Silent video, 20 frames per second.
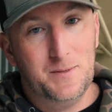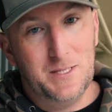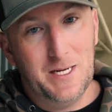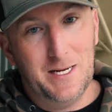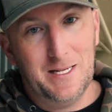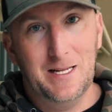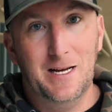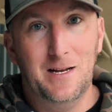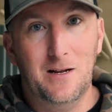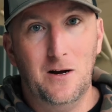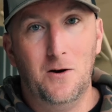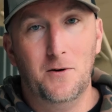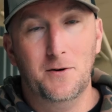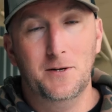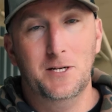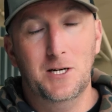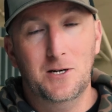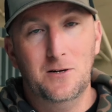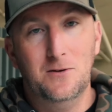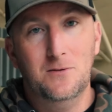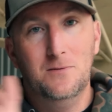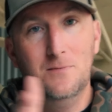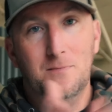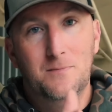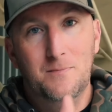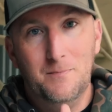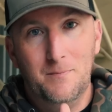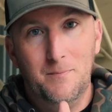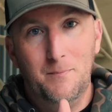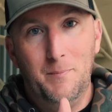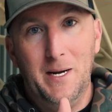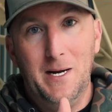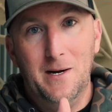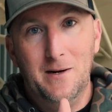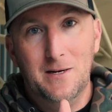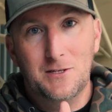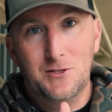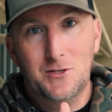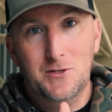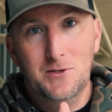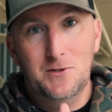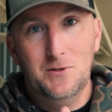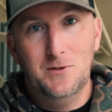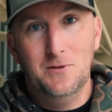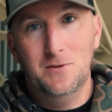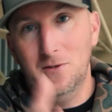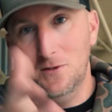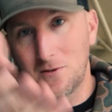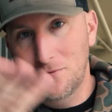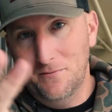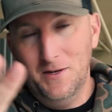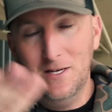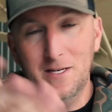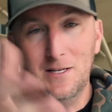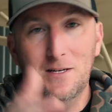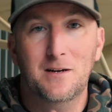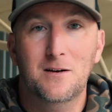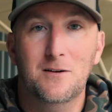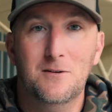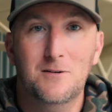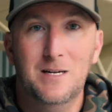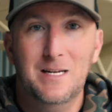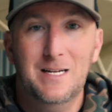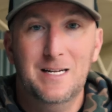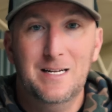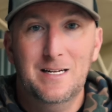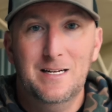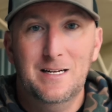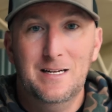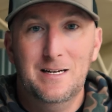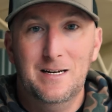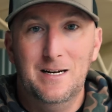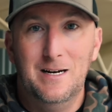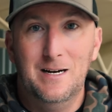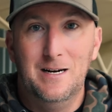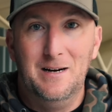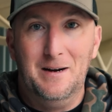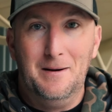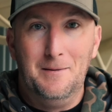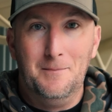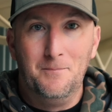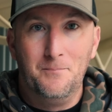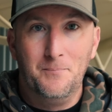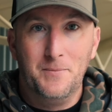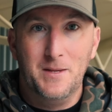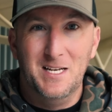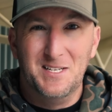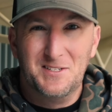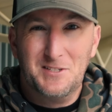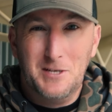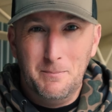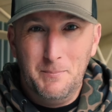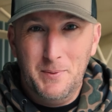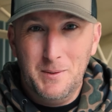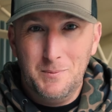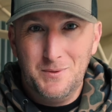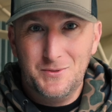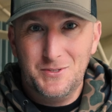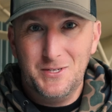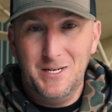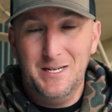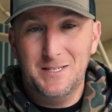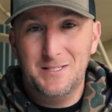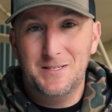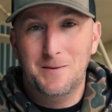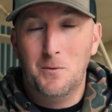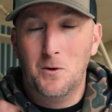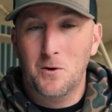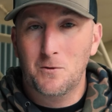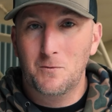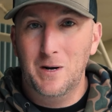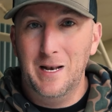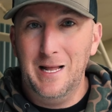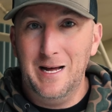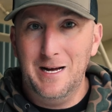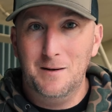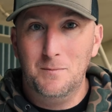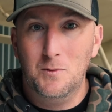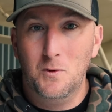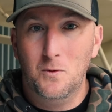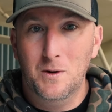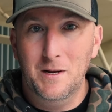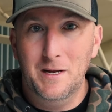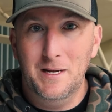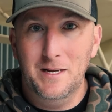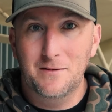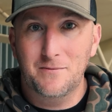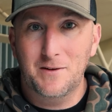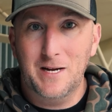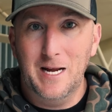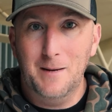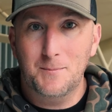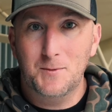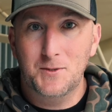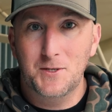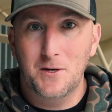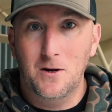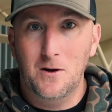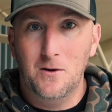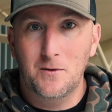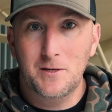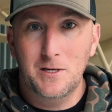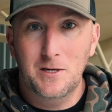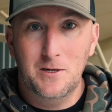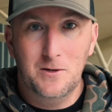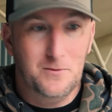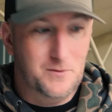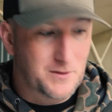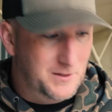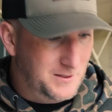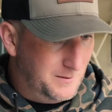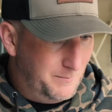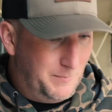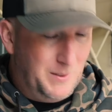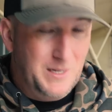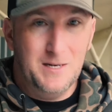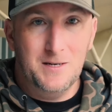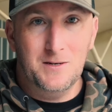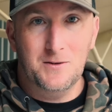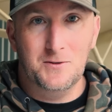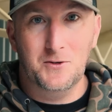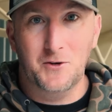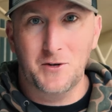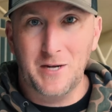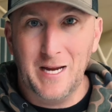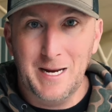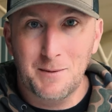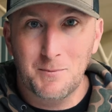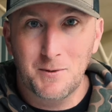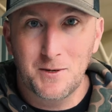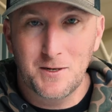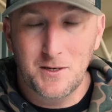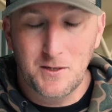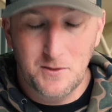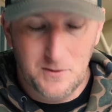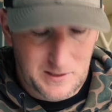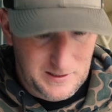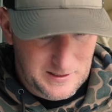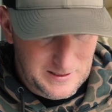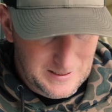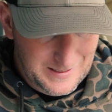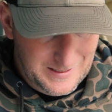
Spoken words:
take that audio, pair it to your video, and some people say it's a more reliable way of capturing audio than depending on your camera to do it.